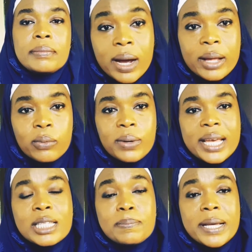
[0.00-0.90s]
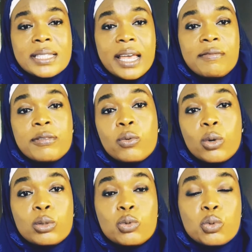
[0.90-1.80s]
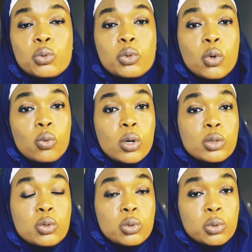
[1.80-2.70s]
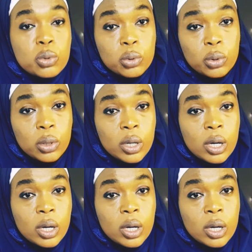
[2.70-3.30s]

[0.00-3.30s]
While we expect everyone to know what to do,